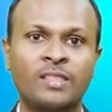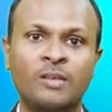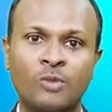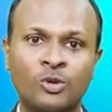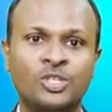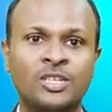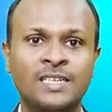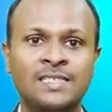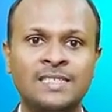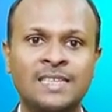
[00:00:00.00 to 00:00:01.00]
the motion
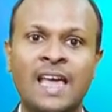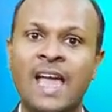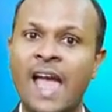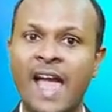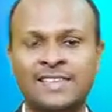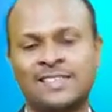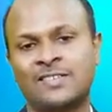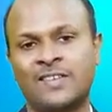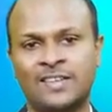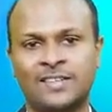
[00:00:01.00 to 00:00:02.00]
is
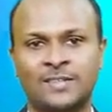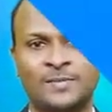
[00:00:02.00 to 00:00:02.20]
accelerated.